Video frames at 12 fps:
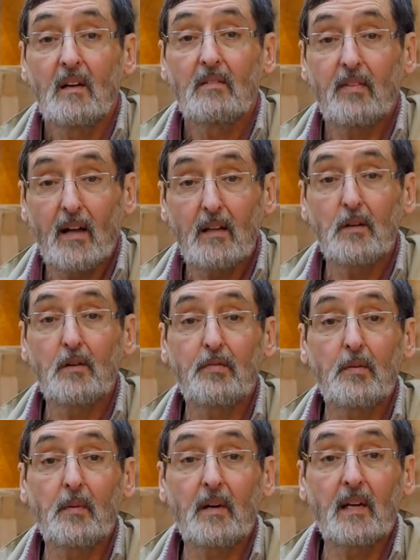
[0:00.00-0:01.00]
value
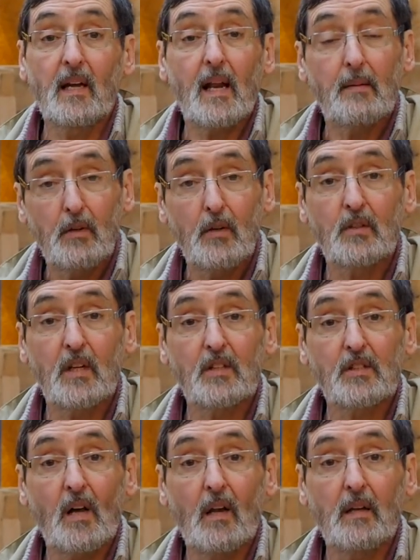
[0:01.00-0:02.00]
for money, and I'm using
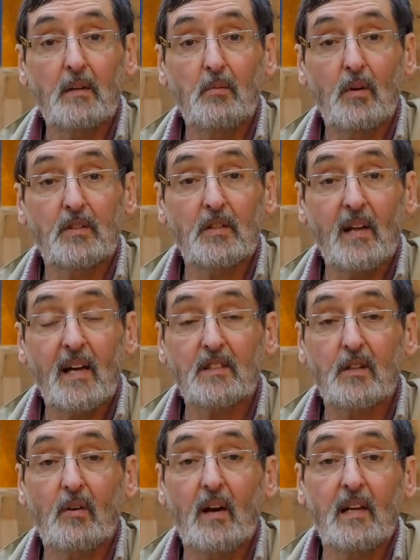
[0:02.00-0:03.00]
solid wood, so that's
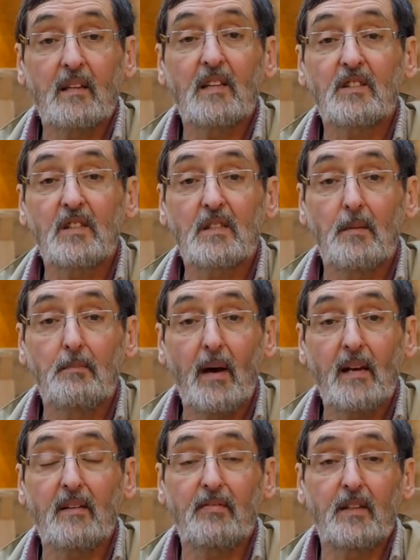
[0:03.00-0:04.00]
great. This is the
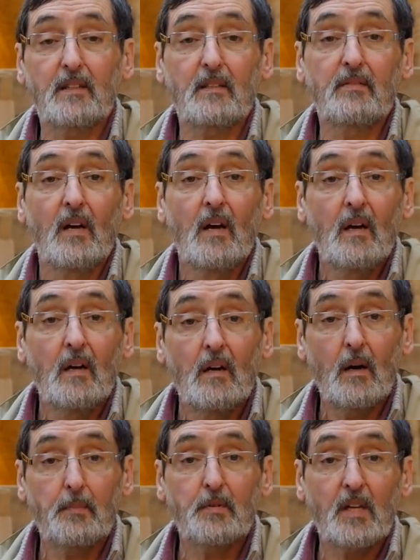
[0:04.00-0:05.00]
benefit of
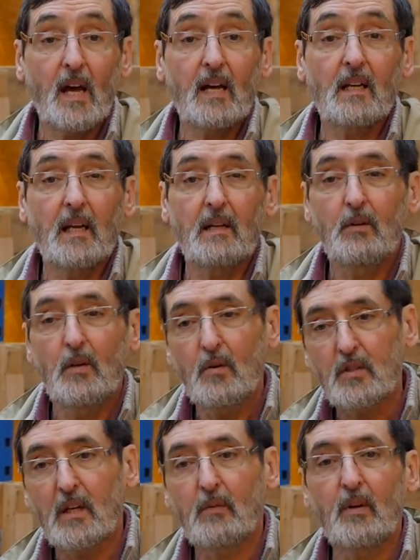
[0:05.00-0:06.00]
upcycling,
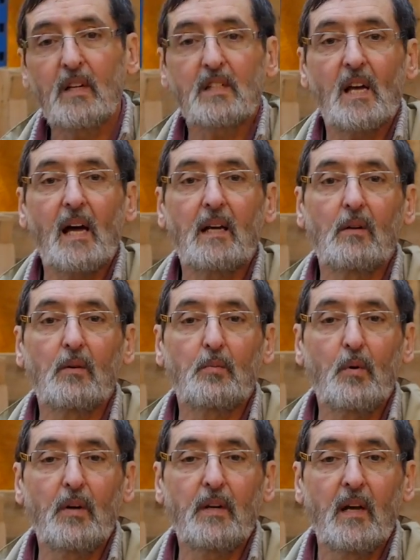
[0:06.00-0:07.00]
using recycled
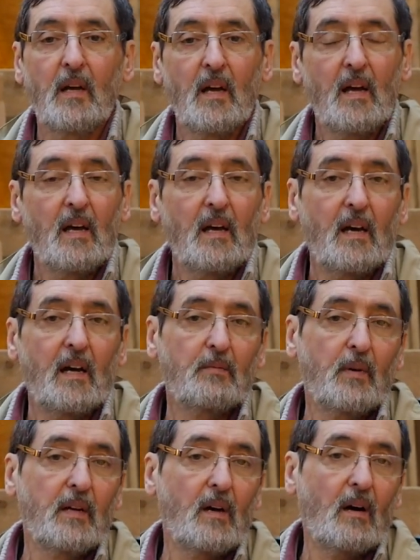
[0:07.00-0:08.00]
wood, and
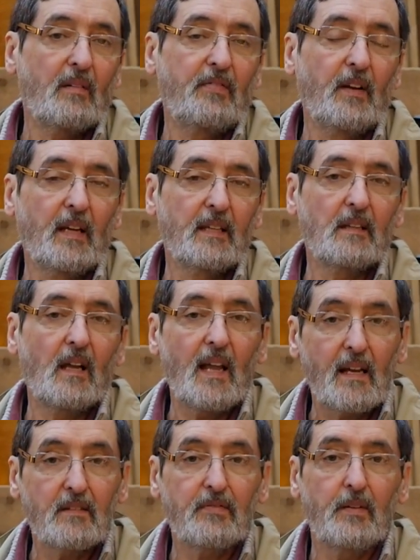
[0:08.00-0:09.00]
we're not filling the
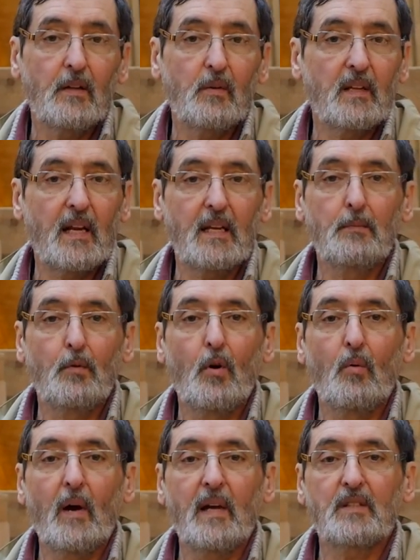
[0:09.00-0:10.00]
landfill with any
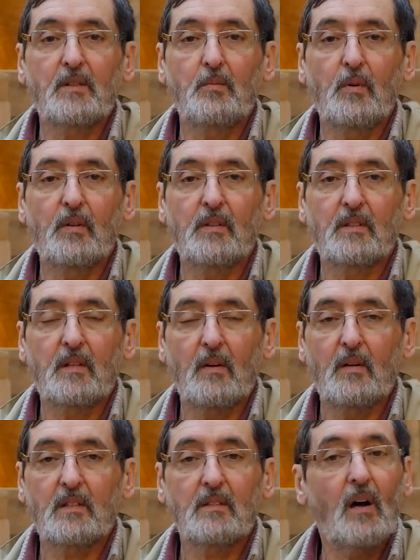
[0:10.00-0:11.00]
more waste wood.
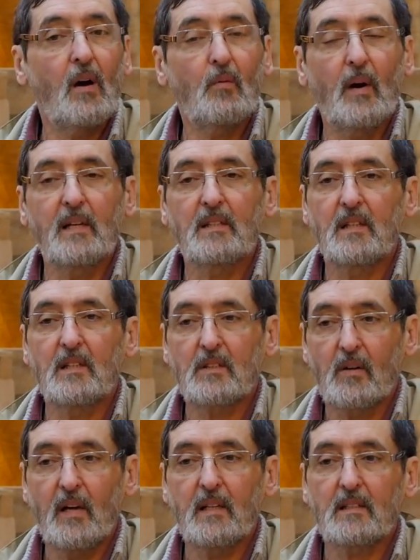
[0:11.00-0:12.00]
So it's not waste, it's
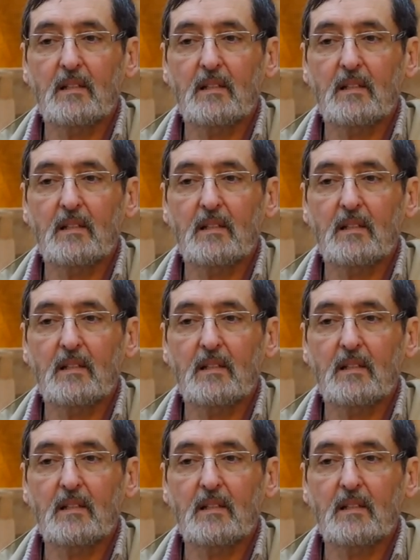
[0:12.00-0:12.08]
great